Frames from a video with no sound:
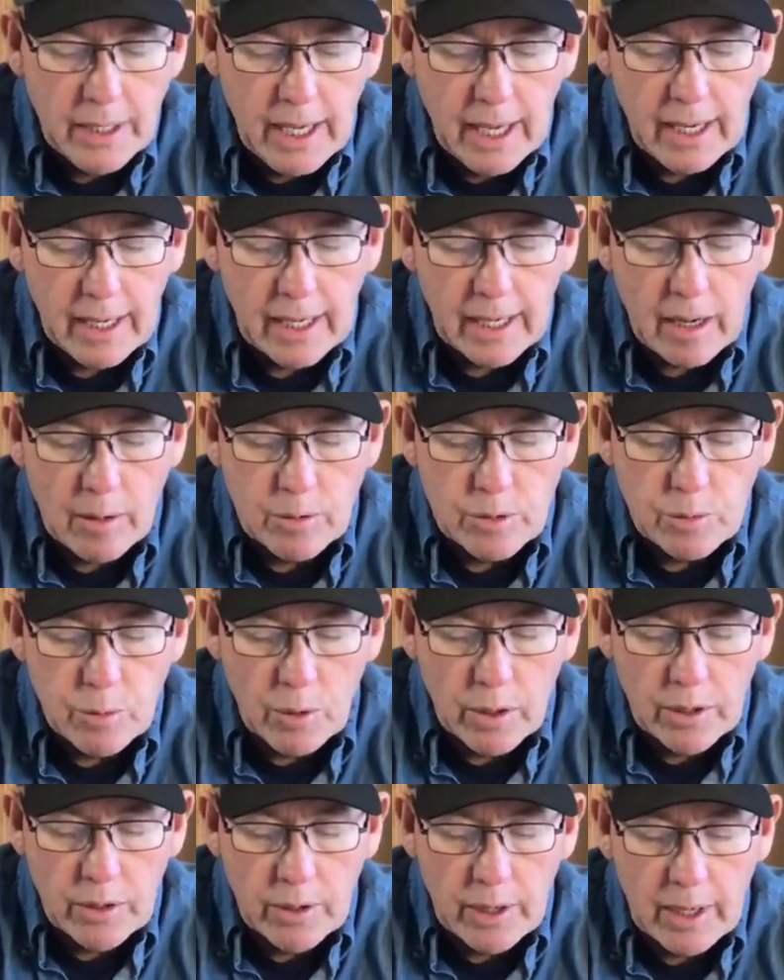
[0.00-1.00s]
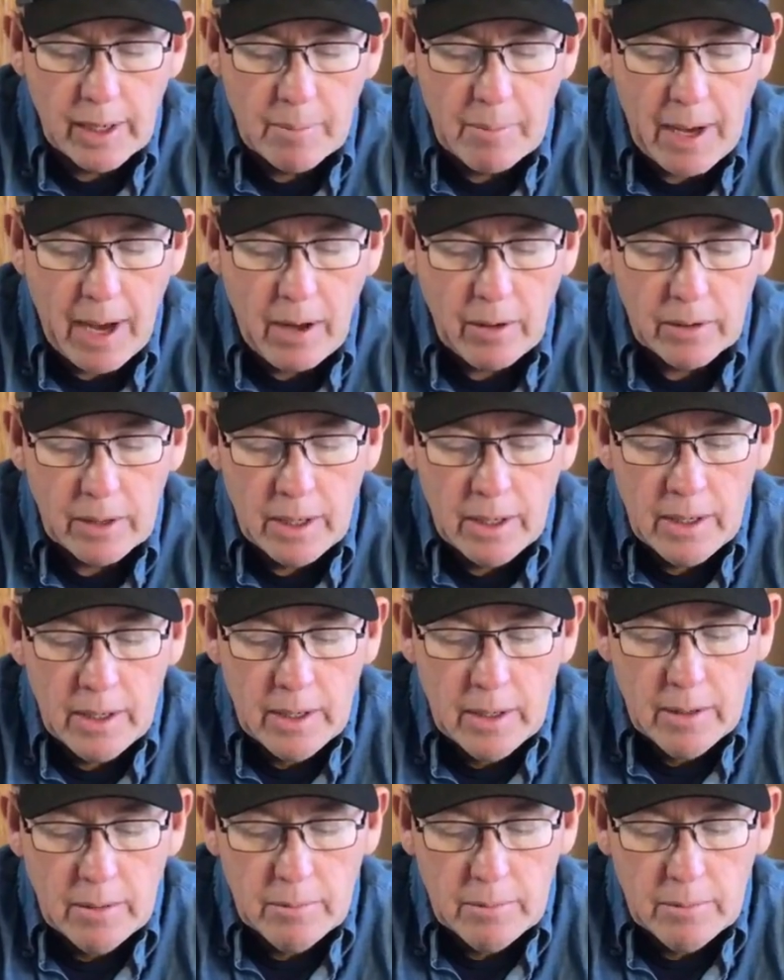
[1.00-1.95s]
be getting?" I was wondering about